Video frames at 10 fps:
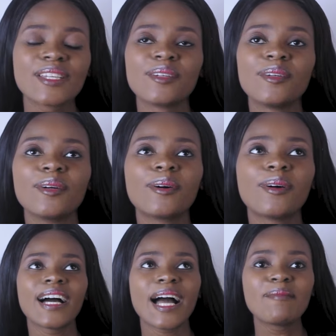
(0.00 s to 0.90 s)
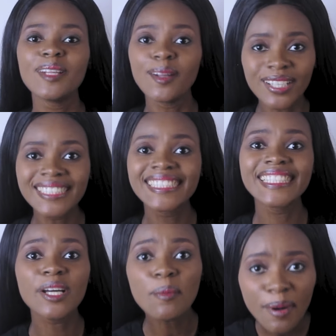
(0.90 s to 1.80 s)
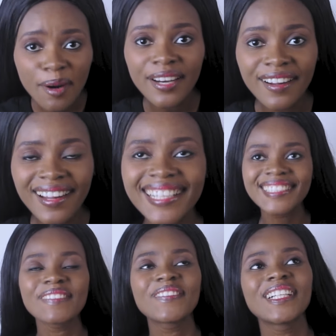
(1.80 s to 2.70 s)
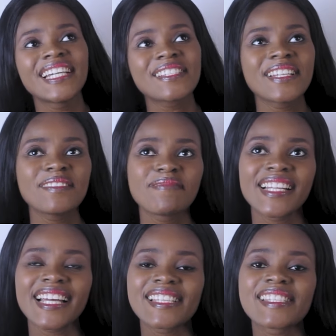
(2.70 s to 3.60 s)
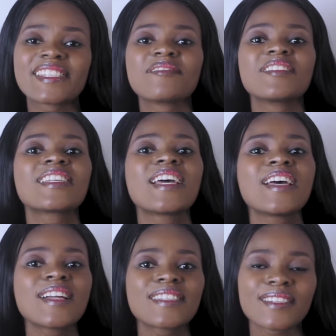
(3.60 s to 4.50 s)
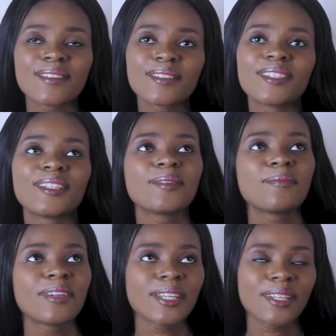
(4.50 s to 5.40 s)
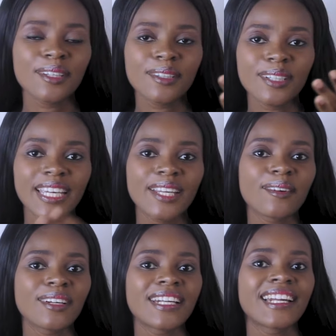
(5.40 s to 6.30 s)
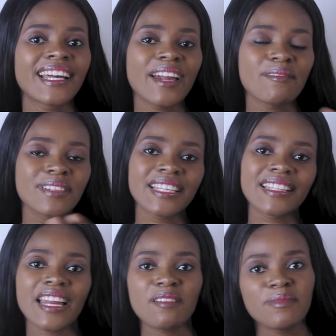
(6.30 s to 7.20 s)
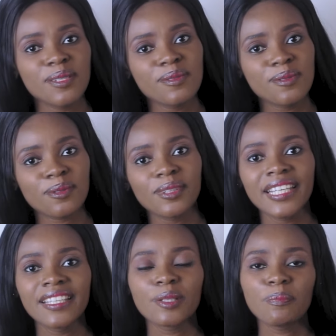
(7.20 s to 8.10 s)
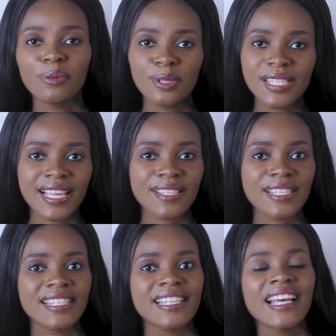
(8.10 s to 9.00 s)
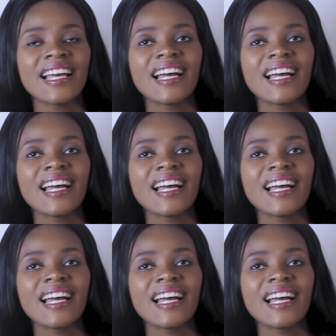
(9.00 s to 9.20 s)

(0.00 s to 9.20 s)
you know, I'm launching a product, but there's going to be like a series to, you know, bring you in on everything that I've been doing, the process,